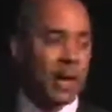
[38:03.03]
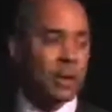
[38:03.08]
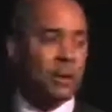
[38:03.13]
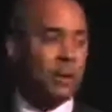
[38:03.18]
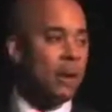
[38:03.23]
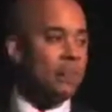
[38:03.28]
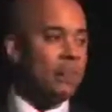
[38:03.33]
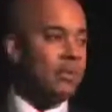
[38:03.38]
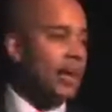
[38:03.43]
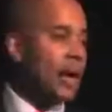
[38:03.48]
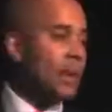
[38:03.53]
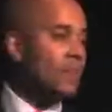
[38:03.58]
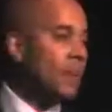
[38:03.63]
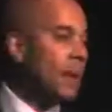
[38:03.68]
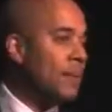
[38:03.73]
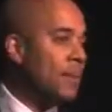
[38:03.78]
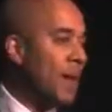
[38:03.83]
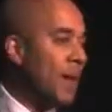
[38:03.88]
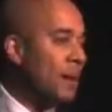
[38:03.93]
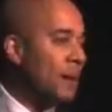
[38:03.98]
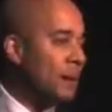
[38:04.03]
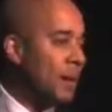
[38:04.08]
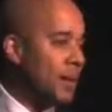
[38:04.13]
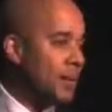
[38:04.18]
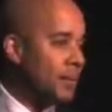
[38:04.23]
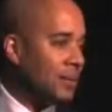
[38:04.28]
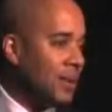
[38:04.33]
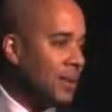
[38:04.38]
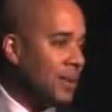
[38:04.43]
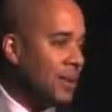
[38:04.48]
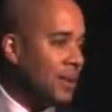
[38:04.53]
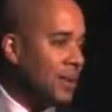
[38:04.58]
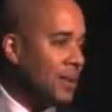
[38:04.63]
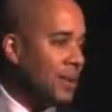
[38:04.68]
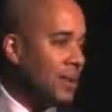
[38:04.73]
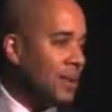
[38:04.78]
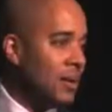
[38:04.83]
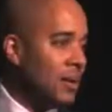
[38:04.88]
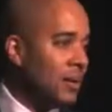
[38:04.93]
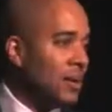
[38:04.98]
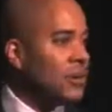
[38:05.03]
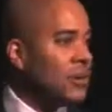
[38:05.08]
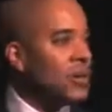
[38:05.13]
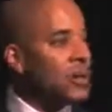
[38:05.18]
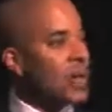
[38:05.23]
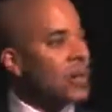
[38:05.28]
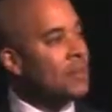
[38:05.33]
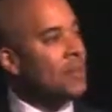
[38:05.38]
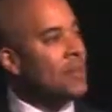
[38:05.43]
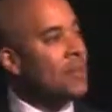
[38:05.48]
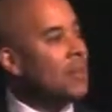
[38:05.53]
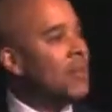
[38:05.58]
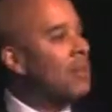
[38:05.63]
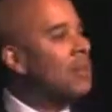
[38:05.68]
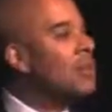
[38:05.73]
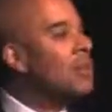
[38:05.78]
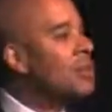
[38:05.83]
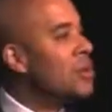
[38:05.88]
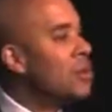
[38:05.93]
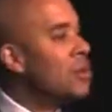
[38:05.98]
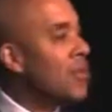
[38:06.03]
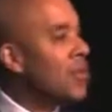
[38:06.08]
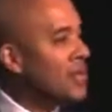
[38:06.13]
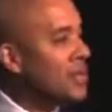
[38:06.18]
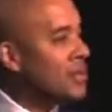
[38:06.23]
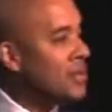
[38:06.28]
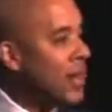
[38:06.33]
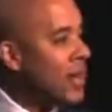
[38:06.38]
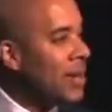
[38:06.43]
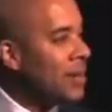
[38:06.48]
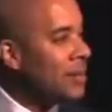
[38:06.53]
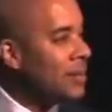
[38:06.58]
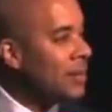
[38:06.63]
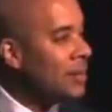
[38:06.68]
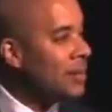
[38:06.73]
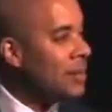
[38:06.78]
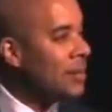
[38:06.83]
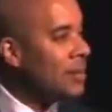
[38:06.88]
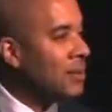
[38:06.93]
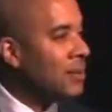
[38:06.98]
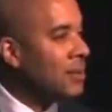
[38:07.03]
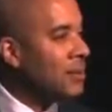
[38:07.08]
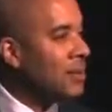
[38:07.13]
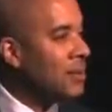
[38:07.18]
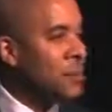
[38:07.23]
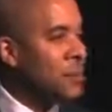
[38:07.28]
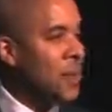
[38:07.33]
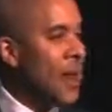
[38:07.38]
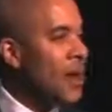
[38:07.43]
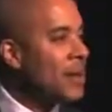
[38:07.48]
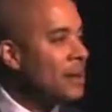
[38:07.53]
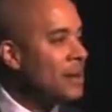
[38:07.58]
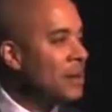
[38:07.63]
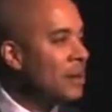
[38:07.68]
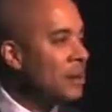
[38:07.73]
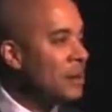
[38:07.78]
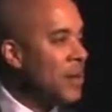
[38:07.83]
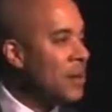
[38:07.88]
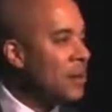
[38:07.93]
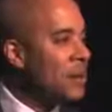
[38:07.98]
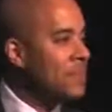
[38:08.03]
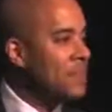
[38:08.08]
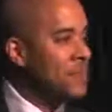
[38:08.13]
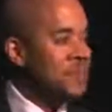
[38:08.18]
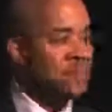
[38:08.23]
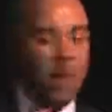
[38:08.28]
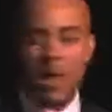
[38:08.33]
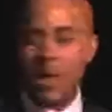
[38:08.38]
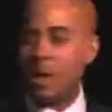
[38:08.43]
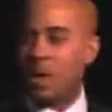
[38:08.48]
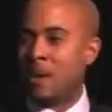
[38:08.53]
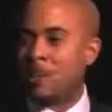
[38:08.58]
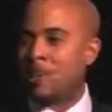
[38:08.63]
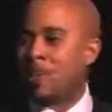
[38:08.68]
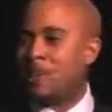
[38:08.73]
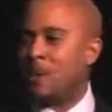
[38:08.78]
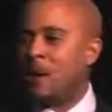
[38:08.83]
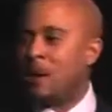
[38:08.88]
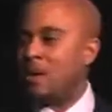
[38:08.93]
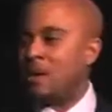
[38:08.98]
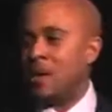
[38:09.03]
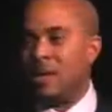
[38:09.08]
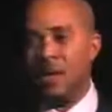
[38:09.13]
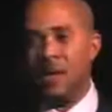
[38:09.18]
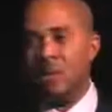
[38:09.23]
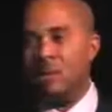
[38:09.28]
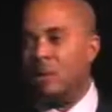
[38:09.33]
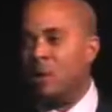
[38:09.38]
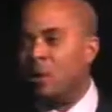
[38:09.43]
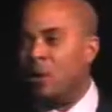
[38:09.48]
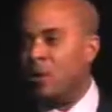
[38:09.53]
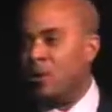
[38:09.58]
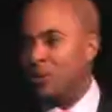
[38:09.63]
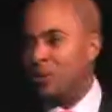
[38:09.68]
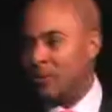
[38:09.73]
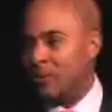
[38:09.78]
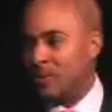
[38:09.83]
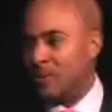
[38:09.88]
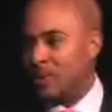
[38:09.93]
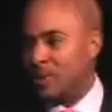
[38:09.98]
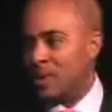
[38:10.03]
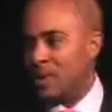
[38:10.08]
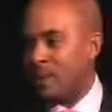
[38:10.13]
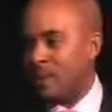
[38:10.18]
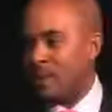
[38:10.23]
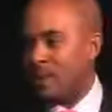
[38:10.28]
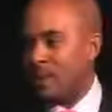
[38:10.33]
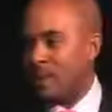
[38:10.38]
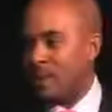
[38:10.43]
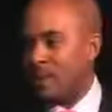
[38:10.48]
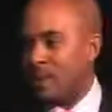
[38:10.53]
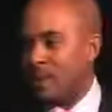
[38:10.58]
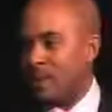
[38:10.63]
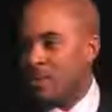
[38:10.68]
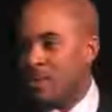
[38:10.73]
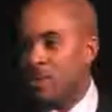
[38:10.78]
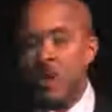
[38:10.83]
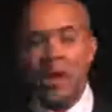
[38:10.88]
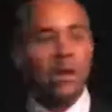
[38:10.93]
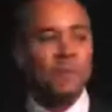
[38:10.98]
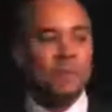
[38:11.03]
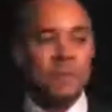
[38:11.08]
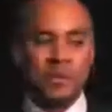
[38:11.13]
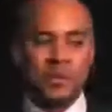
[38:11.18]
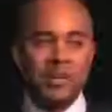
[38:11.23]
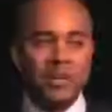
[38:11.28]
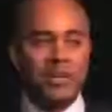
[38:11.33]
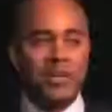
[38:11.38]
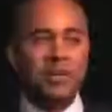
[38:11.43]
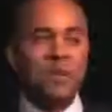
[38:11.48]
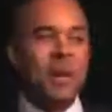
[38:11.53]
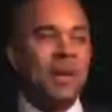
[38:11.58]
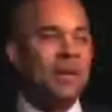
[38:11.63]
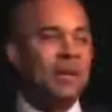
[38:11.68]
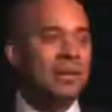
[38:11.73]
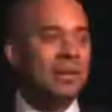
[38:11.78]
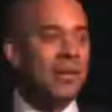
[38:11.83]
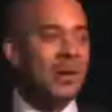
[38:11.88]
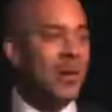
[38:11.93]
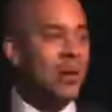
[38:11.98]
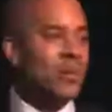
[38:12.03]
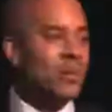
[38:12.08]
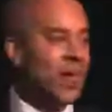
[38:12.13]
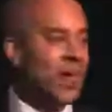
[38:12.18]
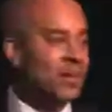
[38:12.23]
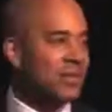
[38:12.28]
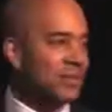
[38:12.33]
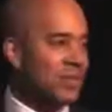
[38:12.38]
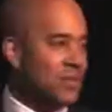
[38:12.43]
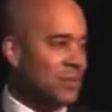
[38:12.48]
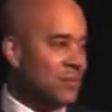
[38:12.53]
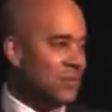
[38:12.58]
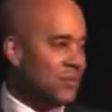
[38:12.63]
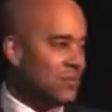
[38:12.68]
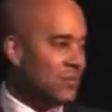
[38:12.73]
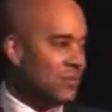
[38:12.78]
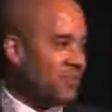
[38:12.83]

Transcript: I don't have a doubt in my mind about that. But you got to be willing to do what it takes. The price of freedom is paid up front and in full. You got to participate in your own rescue.